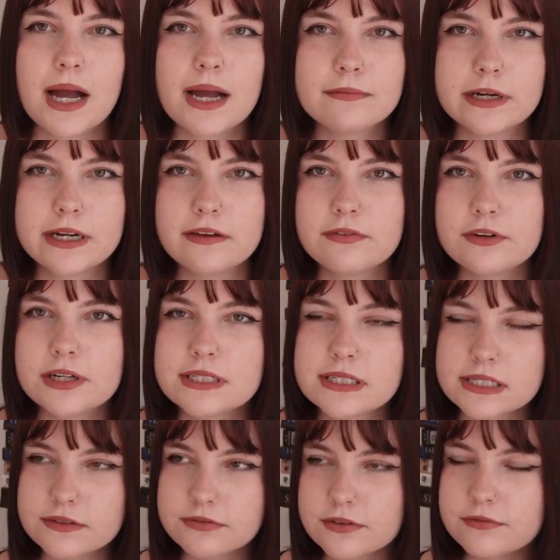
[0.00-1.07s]
I'm reading for a
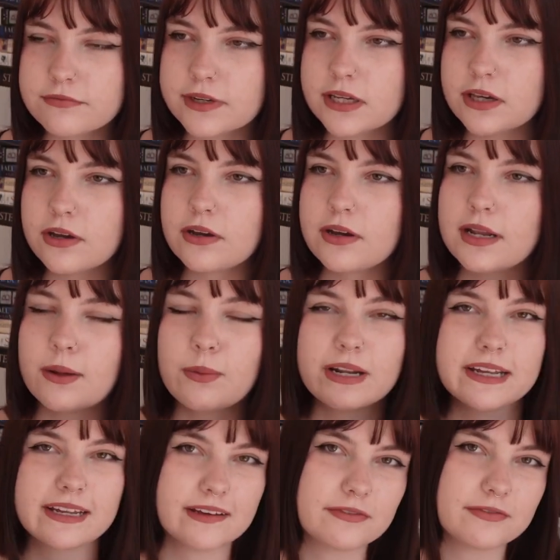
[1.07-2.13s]
different video and I want to
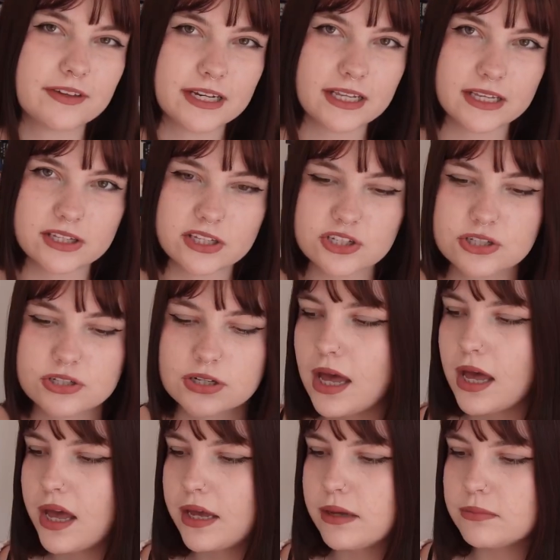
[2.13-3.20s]
get it finished.
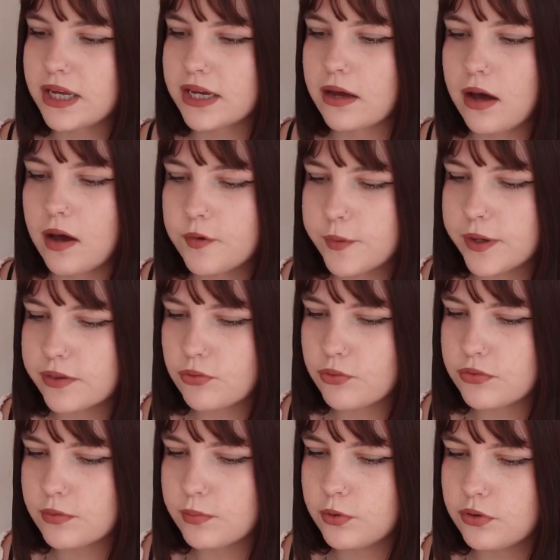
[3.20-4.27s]
I'm like halfway through
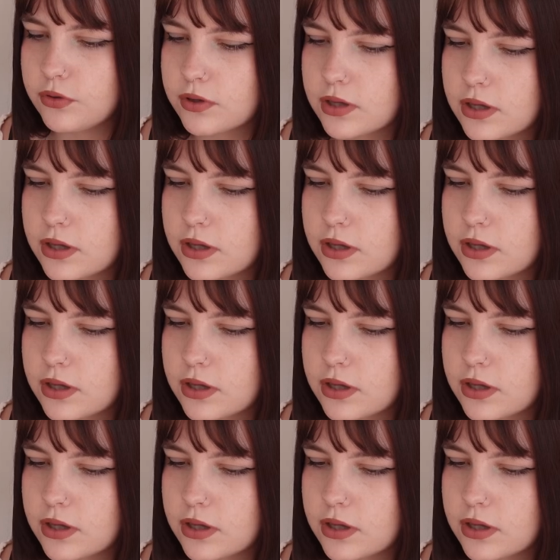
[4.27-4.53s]
the book.